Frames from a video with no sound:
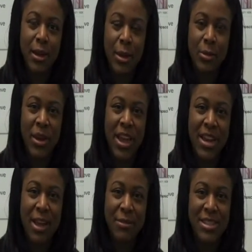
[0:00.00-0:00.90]
you know, we're not,
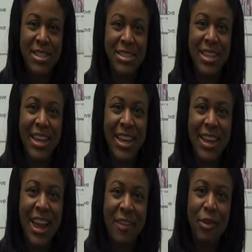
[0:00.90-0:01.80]
I wasn't as lucky
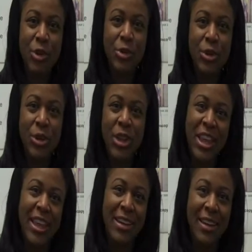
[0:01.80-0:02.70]
to have Google
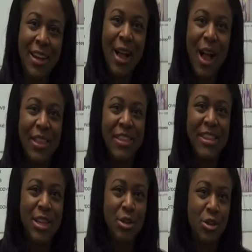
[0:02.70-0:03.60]
and all of
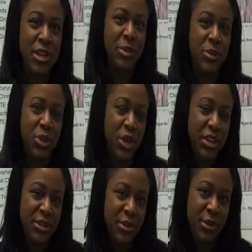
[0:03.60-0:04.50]
these other things where you
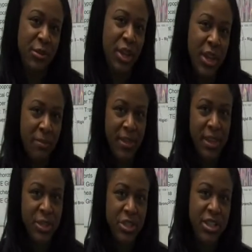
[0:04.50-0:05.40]
could sort of look up
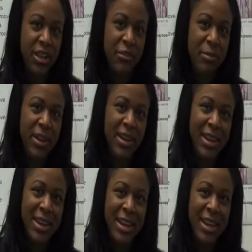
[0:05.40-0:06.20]
things yourself, but